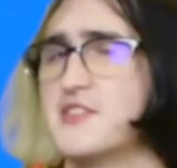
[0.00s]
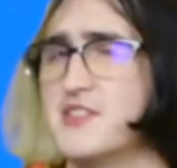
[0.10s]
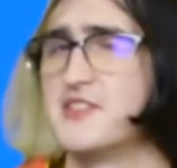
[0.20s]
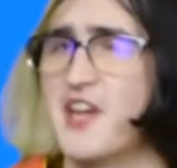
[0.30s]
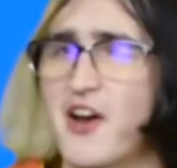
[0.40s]

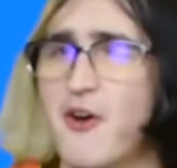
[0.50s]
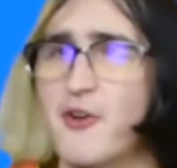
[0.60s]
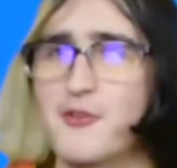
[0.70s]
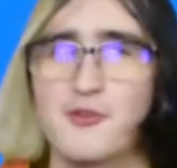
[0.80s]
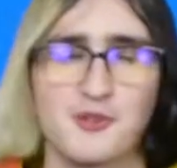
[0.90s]
Is that
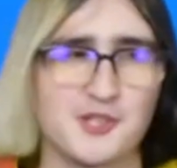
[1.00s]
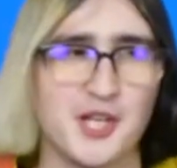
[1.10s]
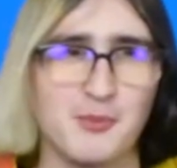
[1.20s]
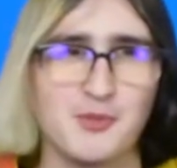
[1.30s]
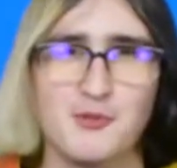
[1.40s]
hard for
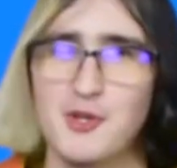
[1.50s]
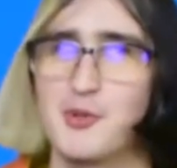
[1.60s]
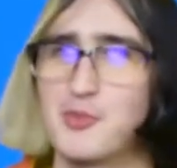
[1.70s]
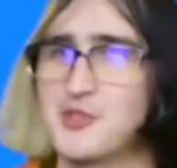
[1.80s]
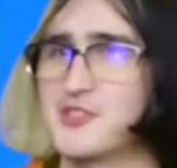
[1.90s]
game
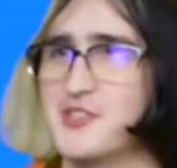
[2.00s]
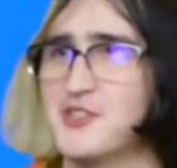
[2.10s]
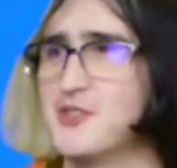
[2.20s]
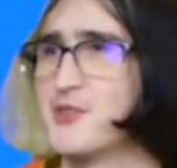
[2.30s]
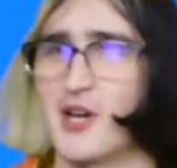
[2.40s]
developers to
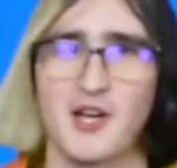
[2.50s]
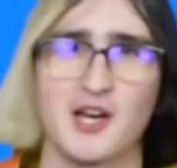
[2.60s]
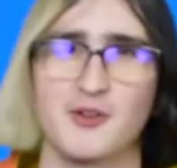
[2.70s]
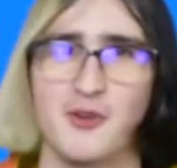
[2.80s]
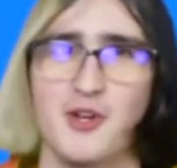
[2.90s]
do?
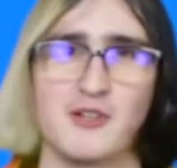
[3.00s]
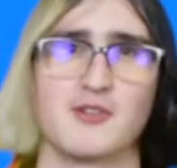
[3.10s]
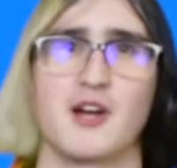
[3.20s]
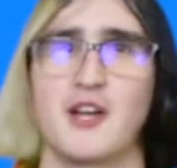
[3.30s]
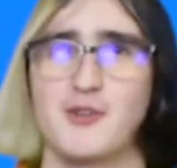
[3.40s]
I don't know.
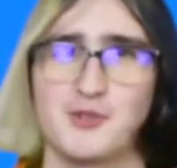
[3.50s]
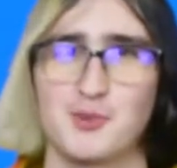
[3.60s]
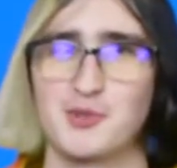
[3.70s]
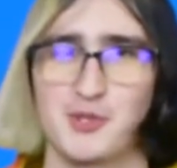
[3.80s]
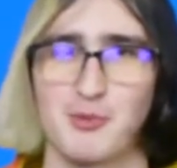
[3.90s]
I know
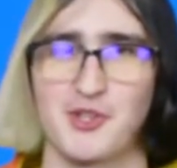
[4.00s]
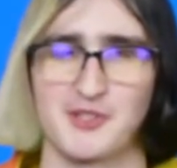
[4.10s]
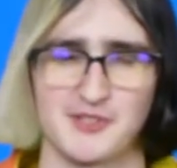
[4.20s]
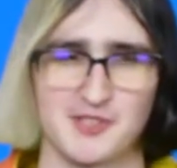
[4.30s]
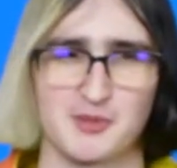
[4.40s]
some shit with
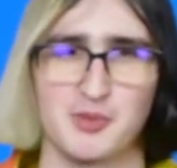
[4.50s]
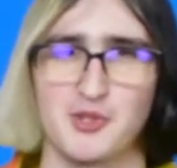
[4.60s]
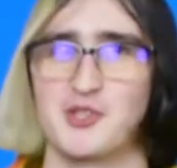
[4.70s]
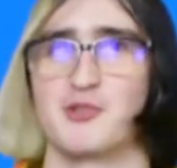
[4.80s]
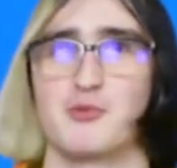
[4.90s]

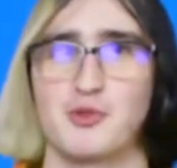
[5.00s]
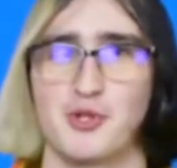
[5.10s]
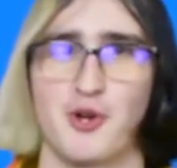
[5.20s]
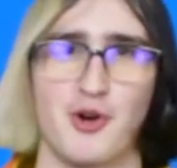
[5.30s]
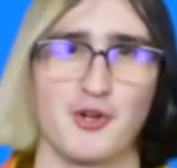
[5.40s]
accessibility is really
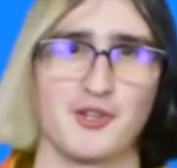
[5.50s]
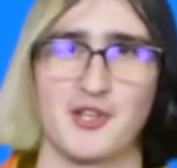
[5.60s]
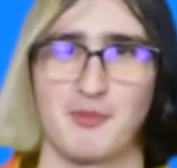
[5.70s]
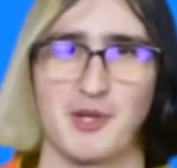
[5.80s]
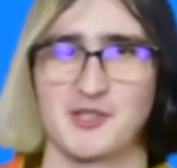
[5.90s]
hard,
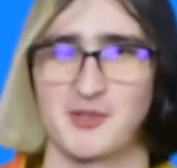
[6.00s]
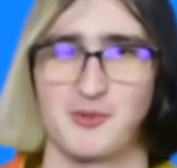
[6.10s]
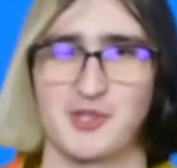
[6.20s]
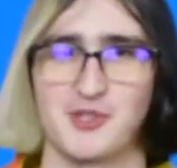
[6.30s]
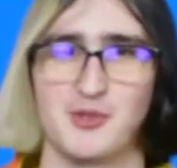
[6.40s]
like messing
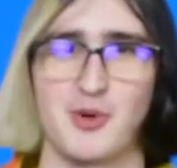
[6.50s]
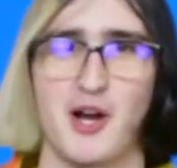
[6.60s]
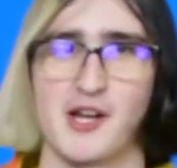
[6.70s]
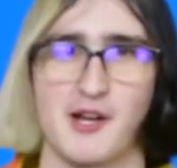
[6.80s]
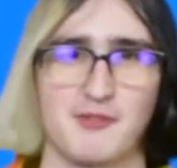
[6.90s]
with the
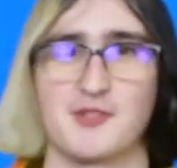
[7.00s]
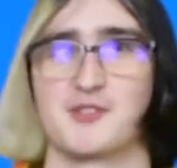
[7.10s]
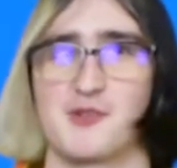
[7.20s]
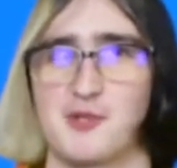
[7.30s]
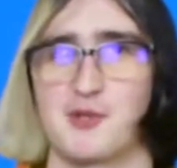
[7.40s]
UI after it's
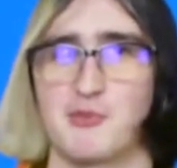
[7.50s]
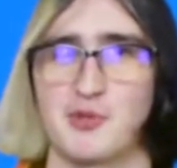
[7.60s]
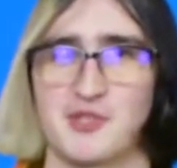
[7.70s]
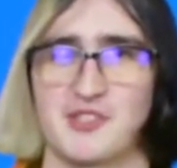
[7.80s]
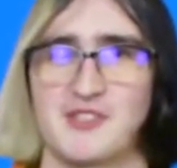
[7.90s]
already
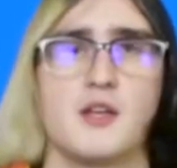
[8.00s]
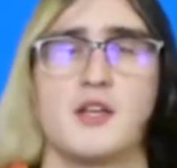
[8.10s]
completed.